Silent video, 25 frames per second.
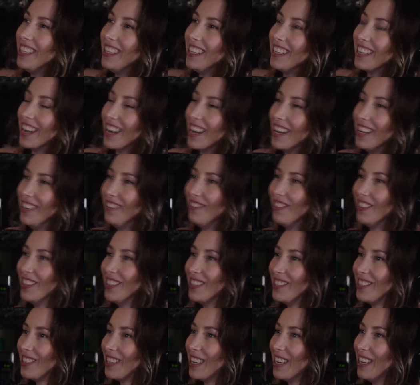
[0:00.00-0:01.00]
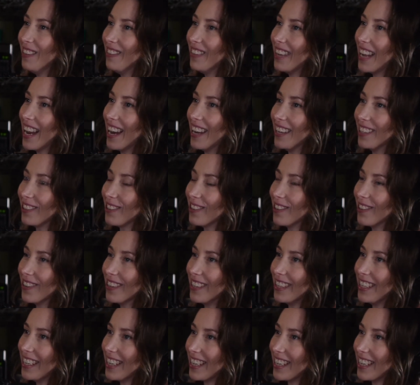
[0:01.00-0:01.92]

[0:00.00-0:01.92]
kind of in the same category